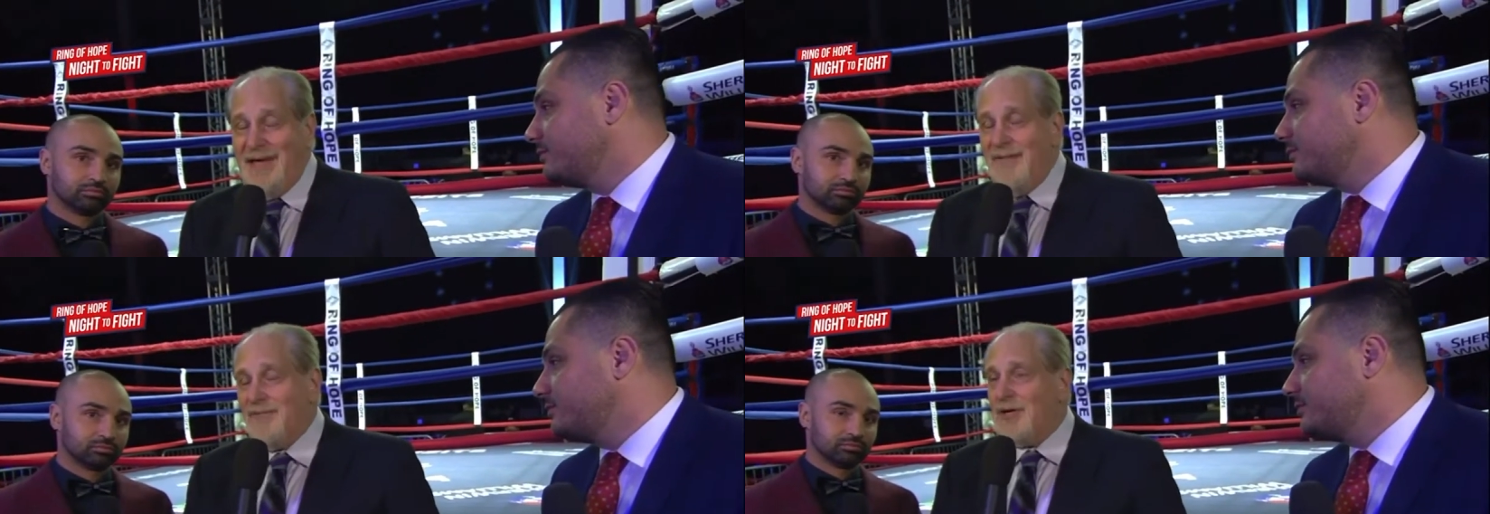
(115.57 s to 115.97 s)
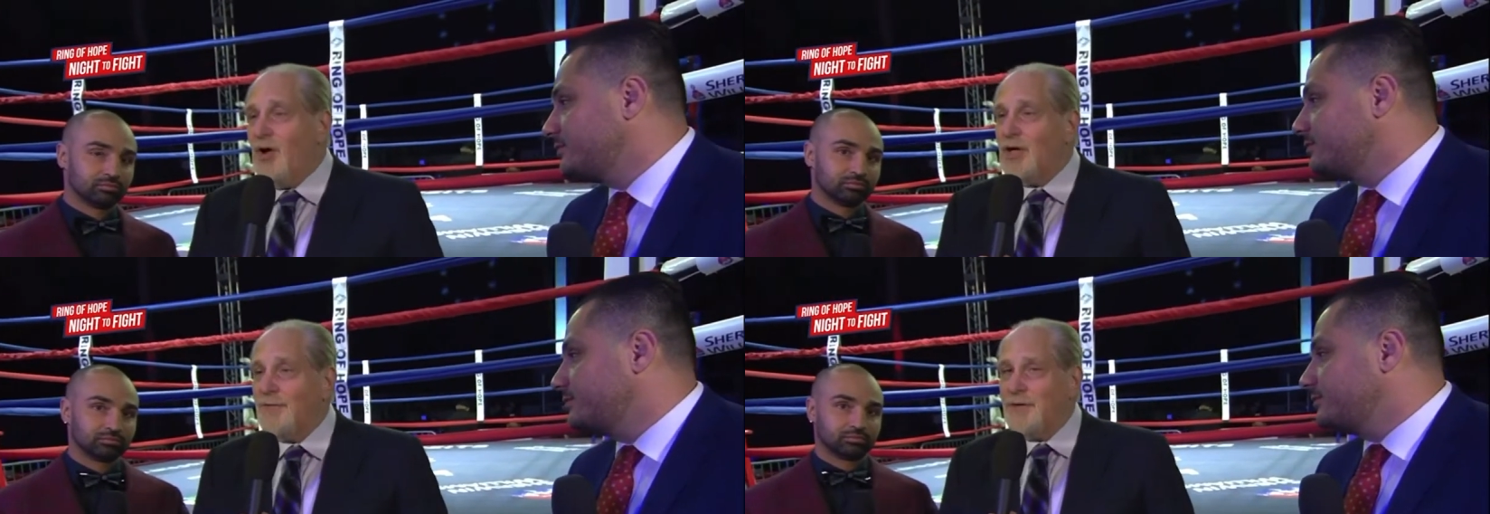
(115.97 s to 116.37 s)
Speaker 1: Evan
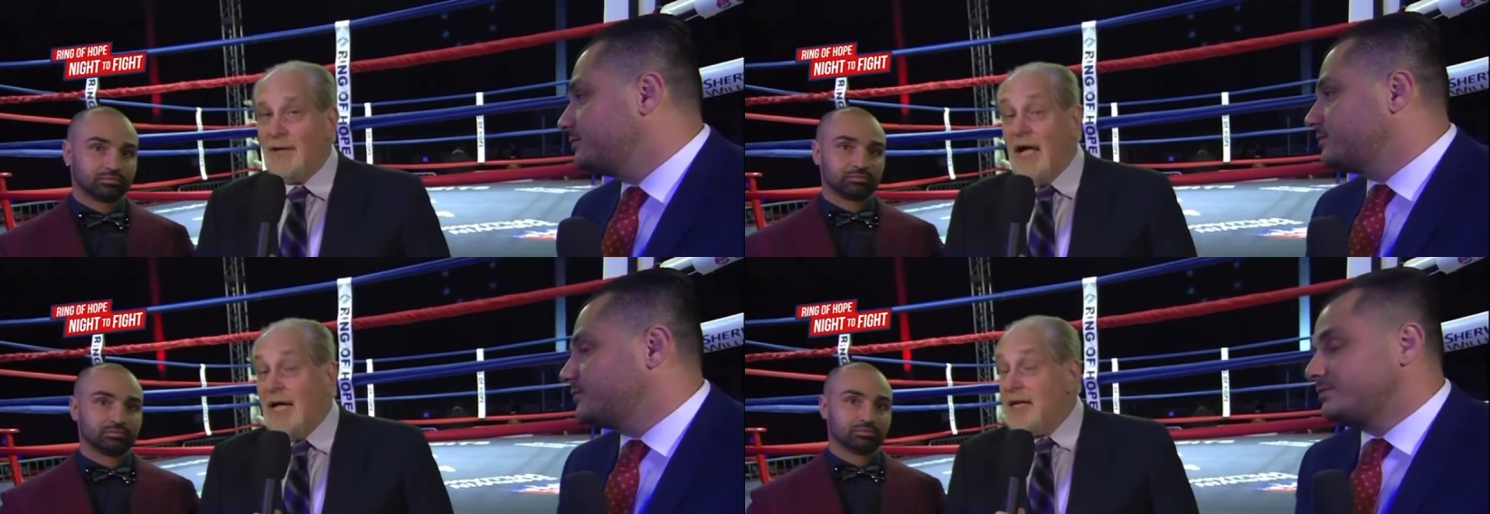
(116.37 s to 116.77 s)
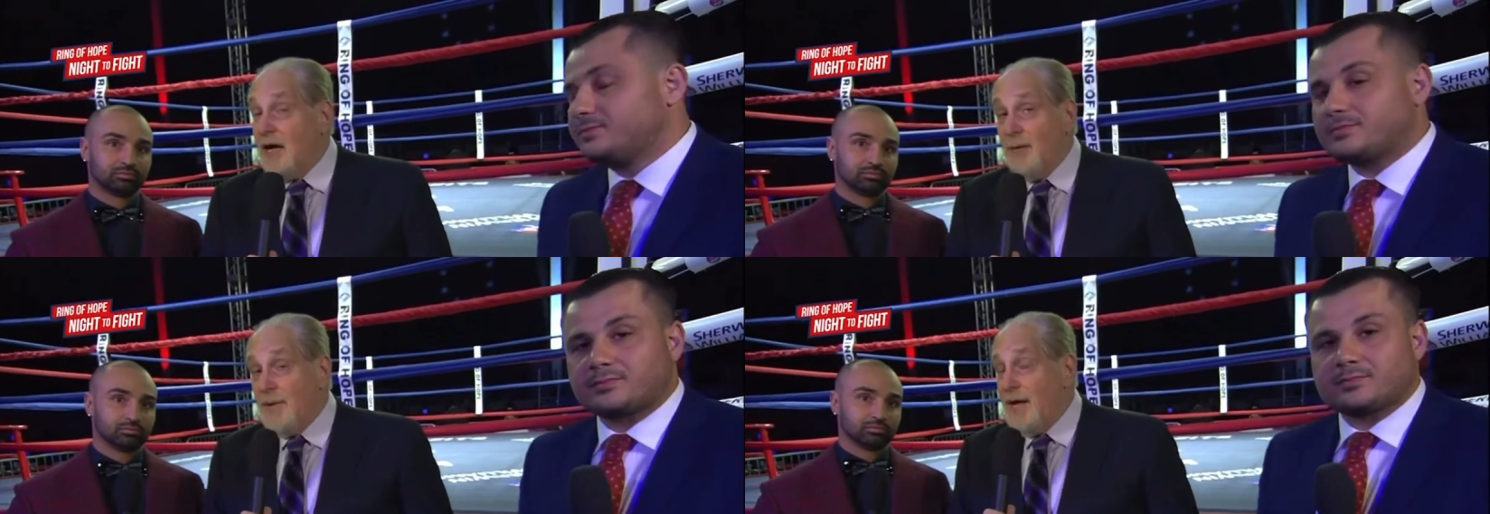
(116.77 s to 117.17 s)
Holyfield. Now, in our
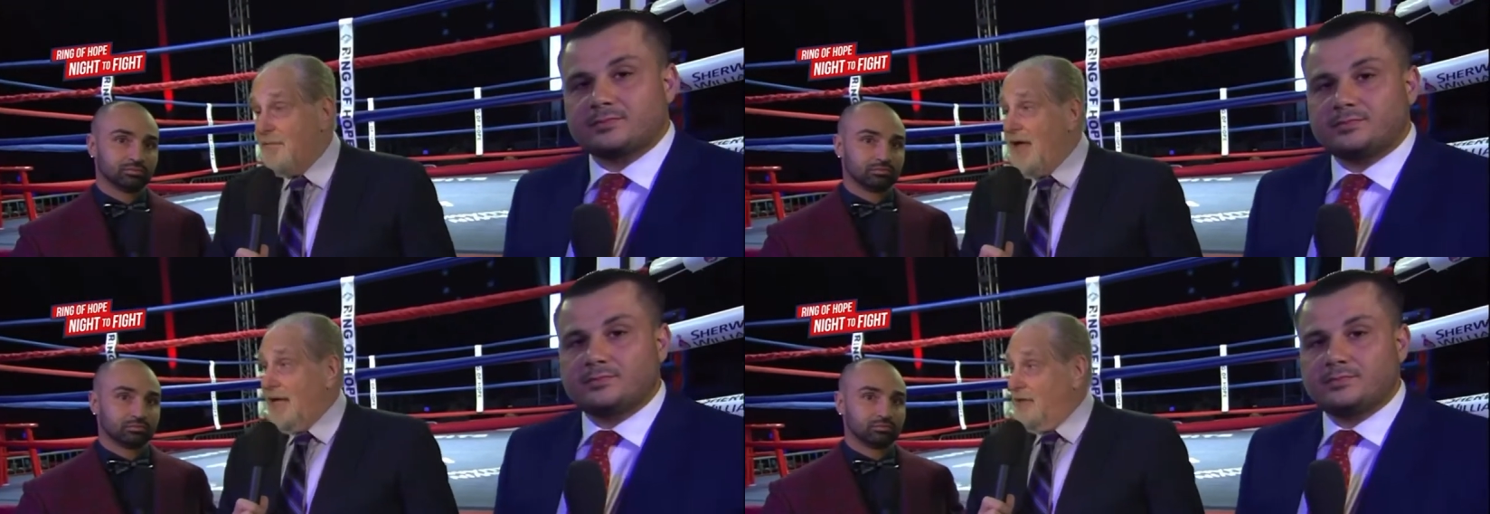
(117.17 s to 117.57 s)
main event,